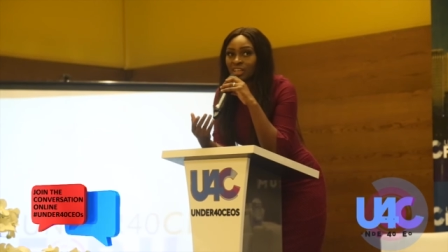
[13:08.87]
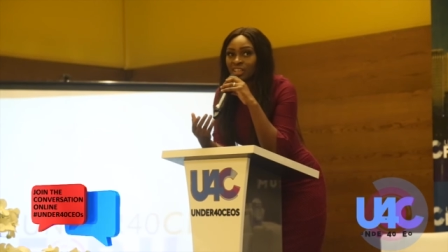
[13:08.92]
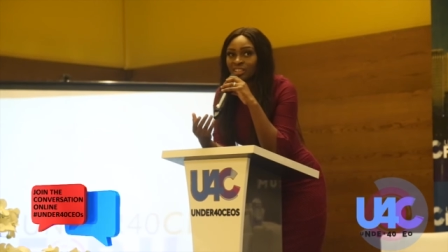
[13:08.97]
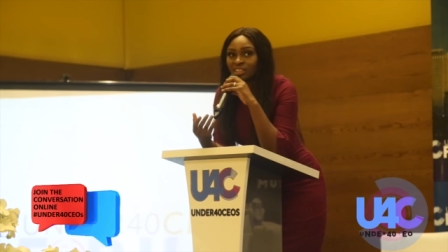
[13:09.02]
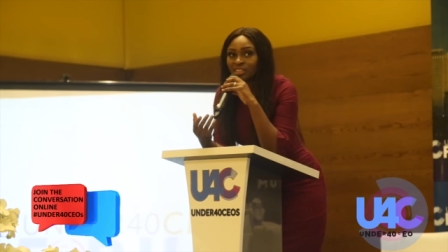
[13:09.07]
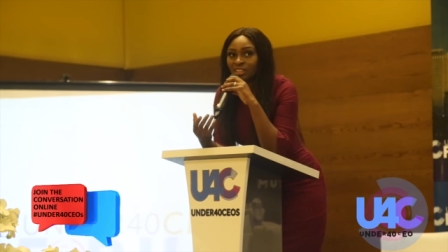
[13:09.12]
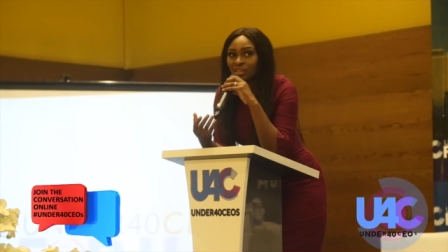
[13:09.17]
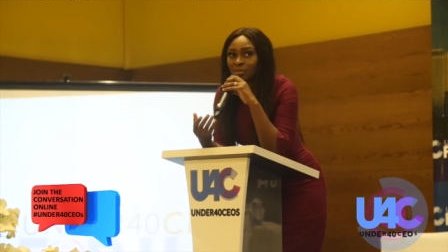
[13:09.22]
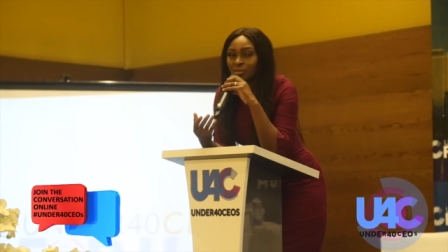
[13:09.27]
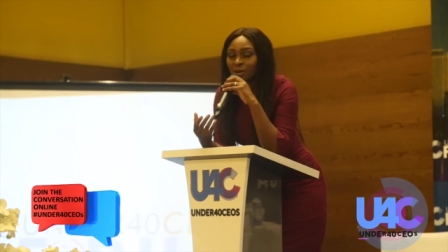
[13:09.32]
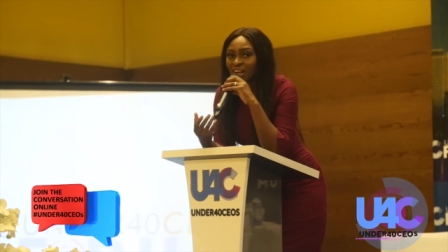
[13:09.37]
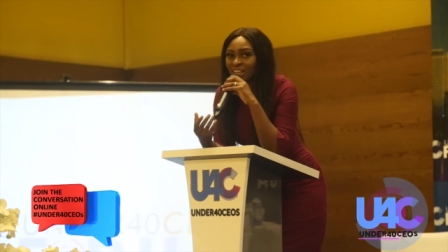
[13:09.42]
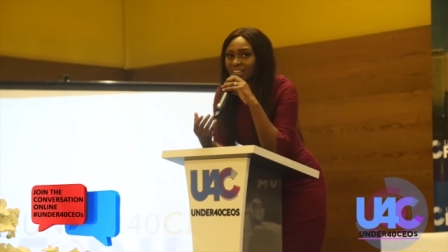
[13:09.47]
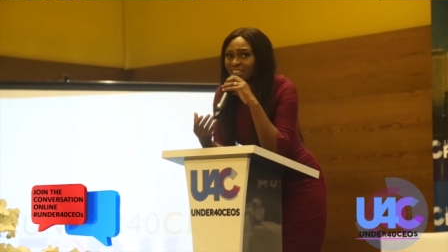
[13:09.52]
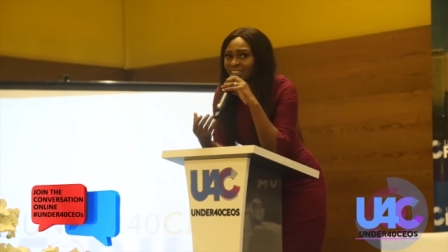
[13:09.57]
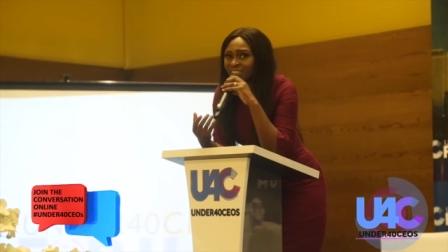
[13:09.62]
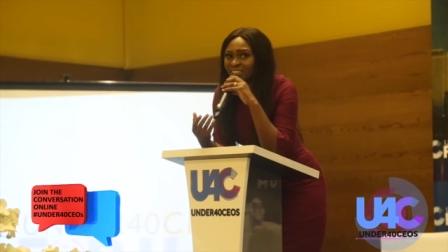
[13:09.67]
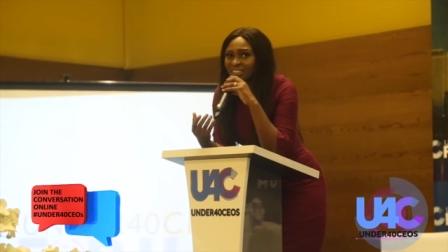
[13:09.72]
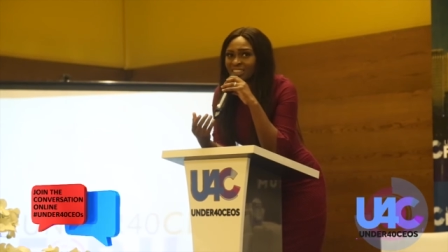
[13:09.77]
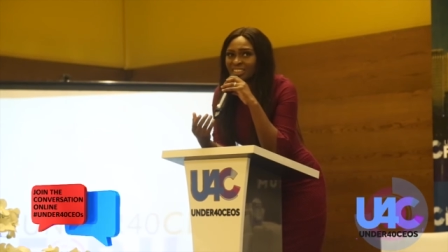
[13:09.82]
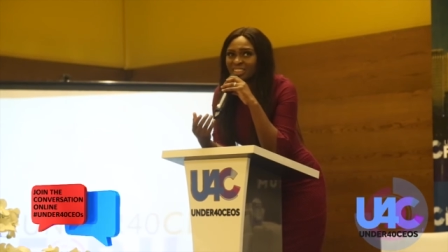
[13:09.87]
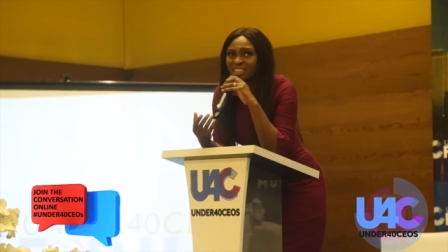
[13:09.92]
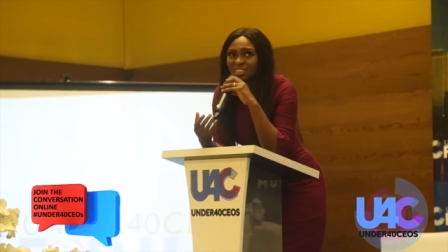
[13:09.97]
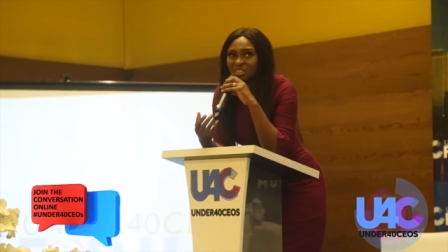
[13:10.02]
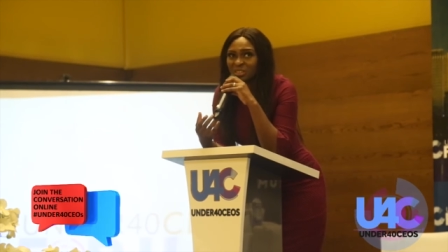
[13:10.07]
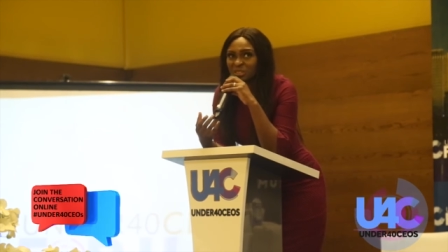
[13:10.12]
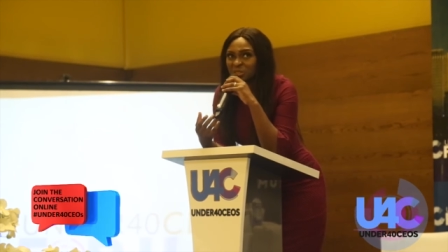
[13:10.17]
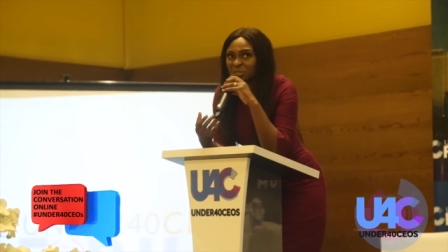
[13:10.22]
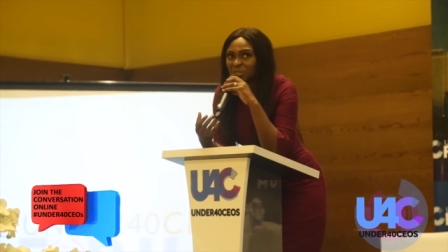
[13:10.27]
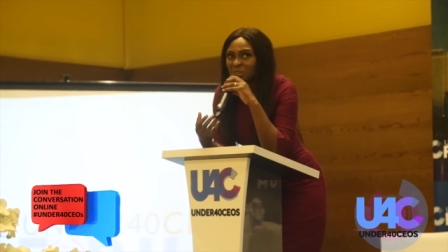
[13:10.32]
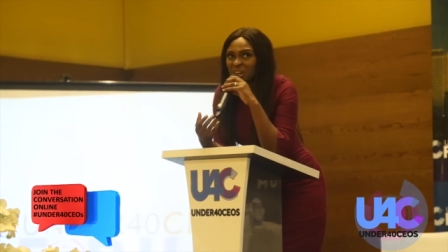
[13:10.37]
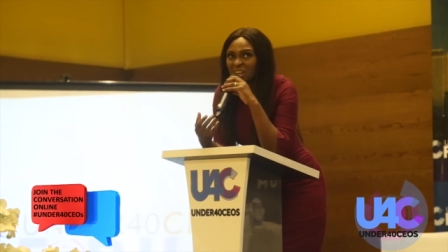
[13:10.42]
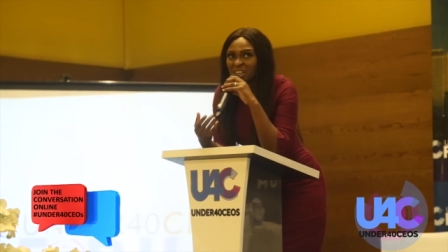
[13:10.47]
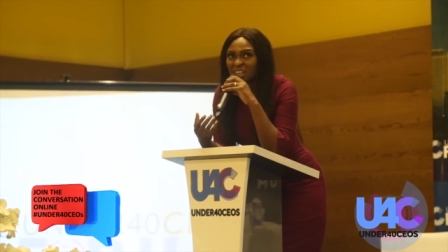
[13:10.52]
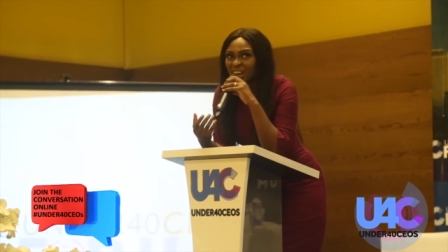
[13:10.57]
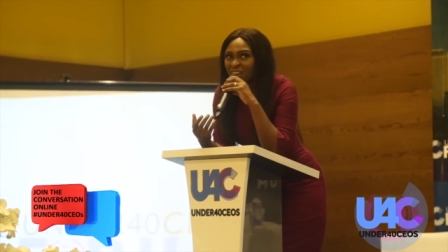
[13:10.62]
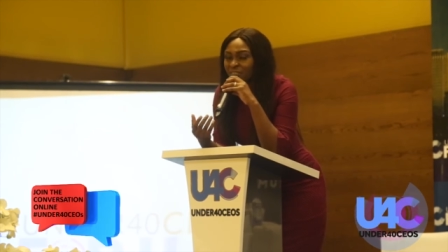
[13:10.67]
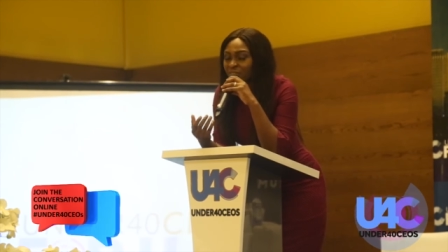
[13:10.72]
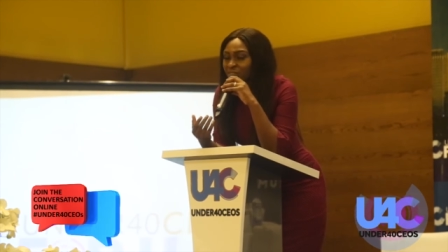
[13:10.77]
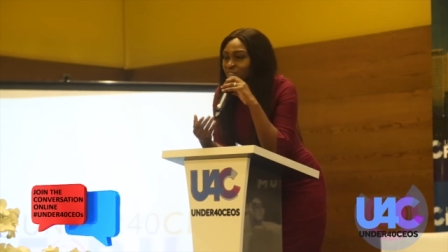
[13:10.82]
So I listen to
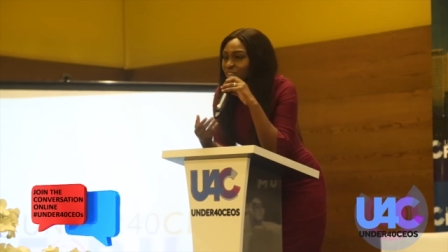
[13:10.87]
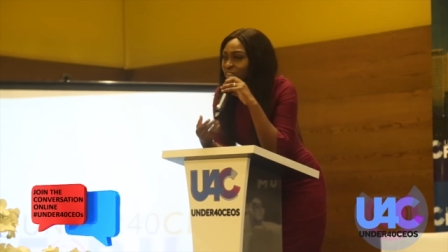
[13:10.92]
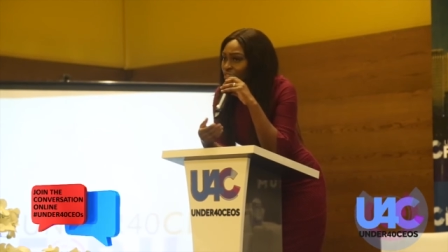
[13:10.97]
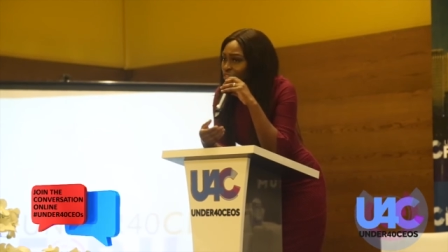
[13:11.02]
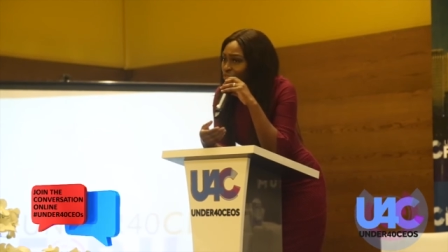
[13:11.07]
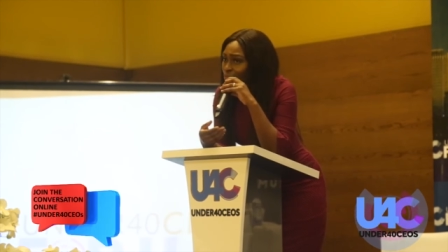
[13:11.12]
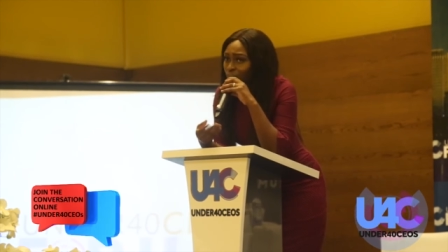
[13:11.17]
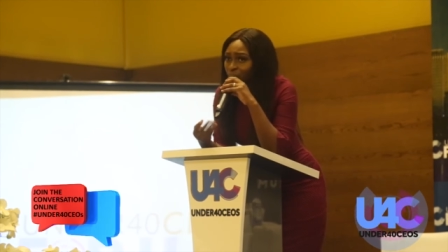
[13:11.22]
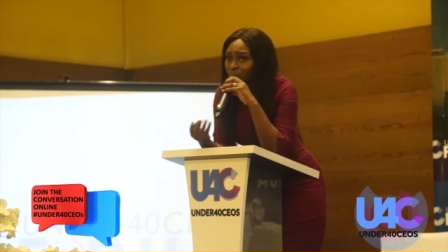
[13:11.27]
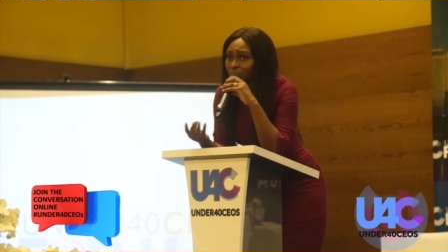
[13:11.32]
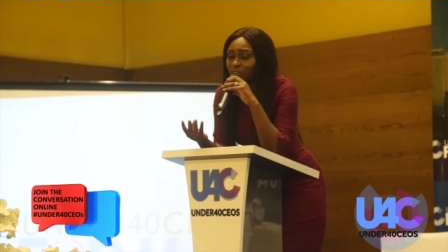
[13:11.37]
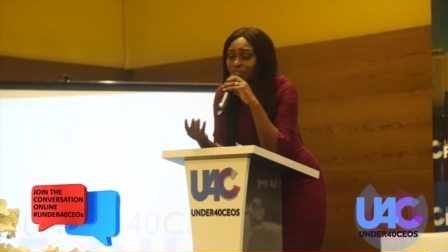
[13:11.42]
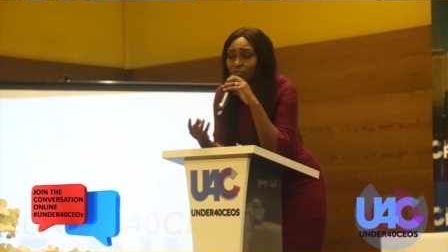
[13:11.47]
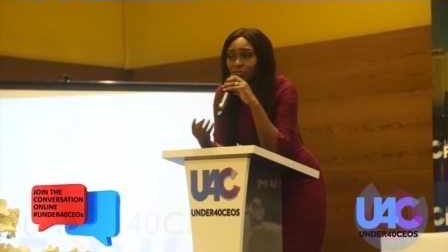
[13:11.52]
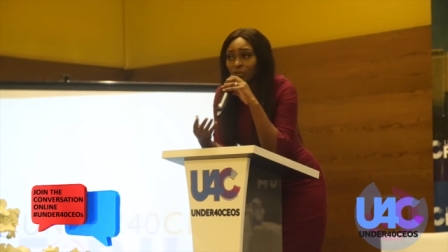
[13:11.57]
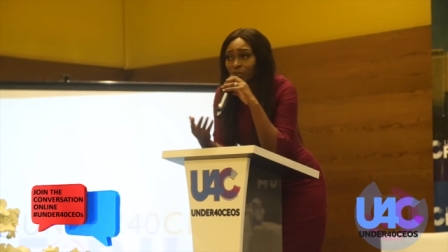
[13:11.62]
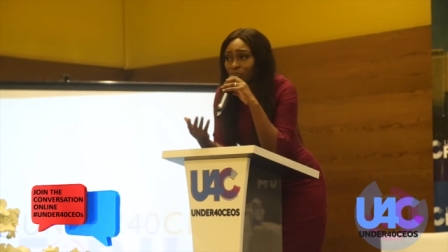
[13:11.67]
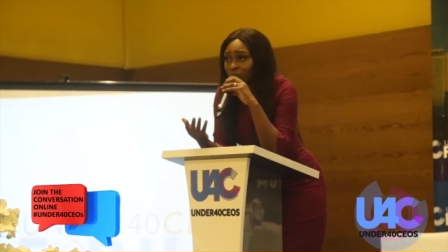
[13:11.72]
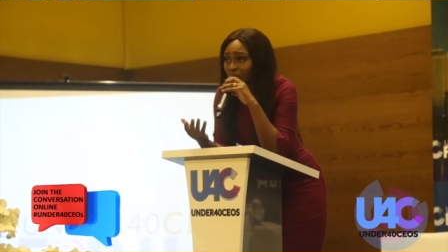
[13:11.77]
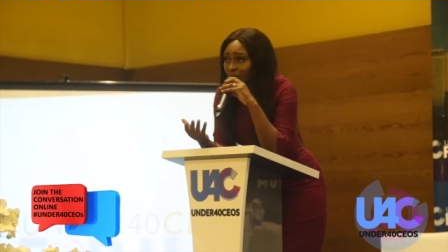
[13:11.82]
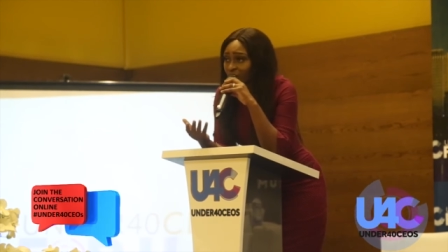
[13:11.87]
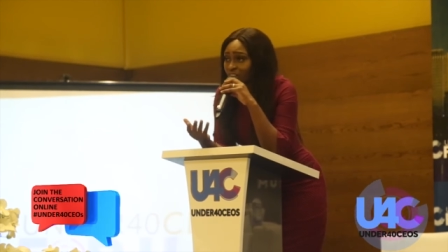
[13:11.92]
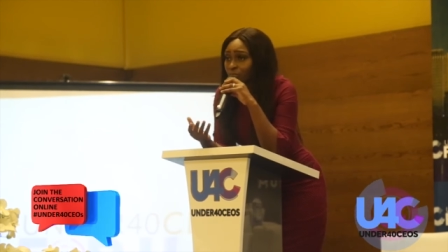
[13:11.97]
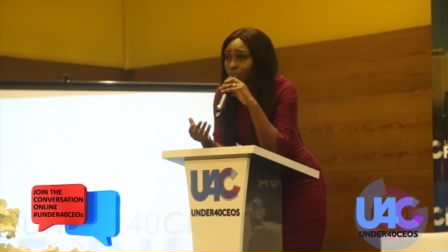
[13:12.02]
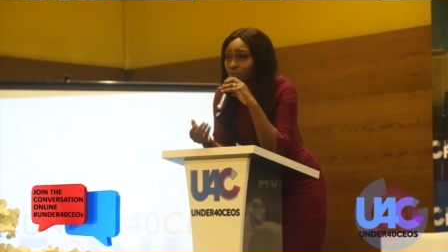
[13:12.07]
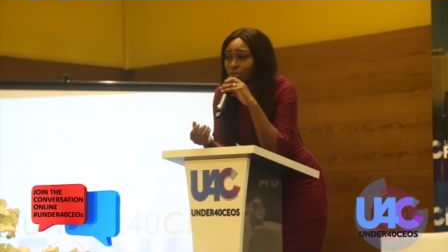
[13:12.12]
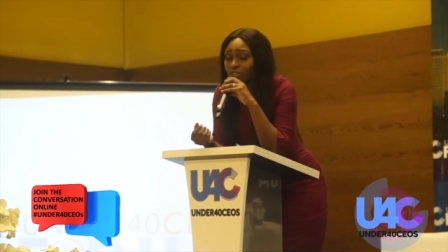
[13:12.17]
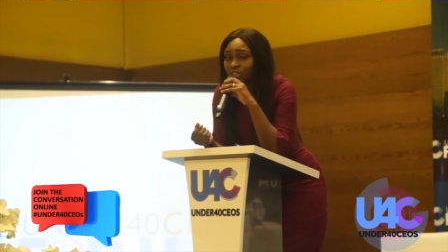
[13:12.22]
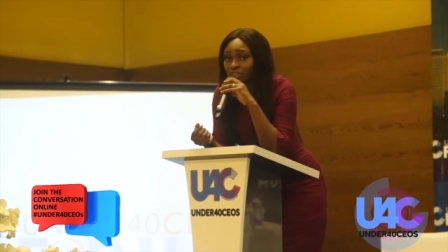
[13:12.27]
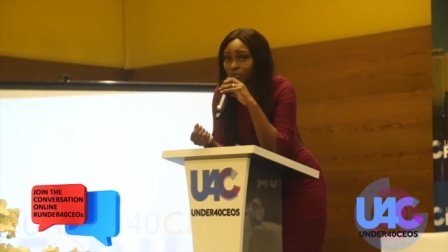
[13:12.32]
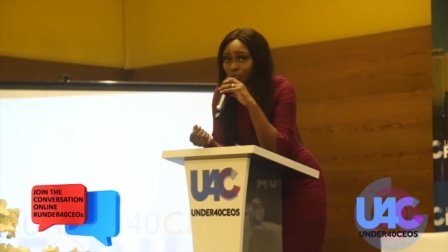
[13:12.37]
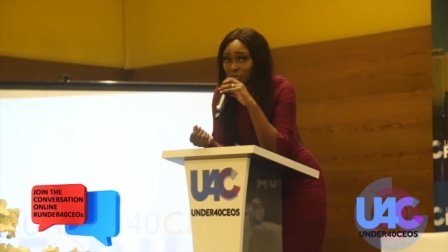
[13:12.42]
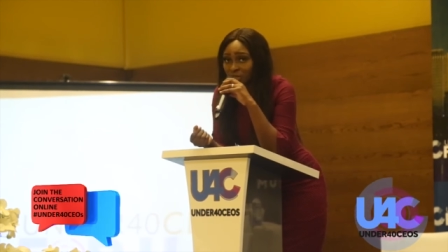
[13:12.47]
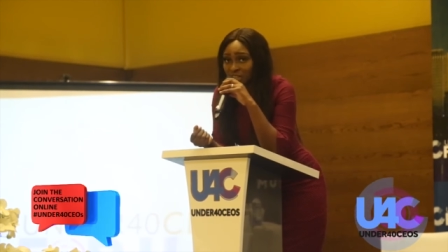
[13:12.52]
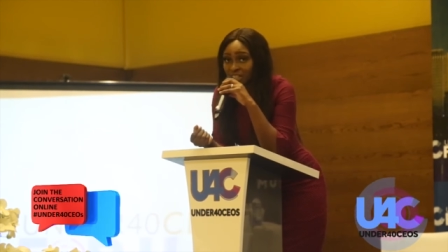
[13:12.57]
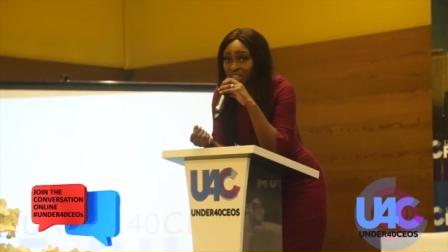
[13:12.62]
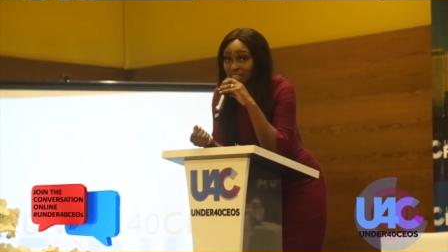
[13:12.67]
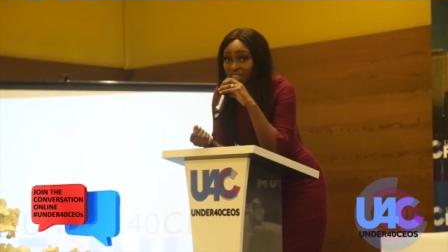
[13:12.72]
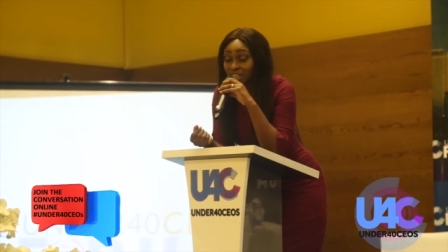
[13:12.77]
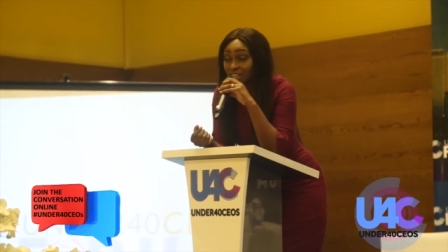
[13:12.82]
an average of probably 4 or 5 books a
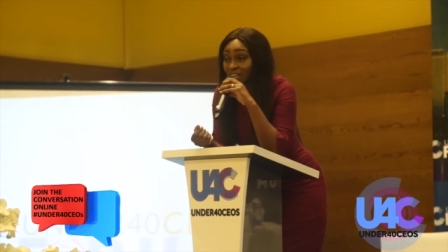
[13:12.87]
week,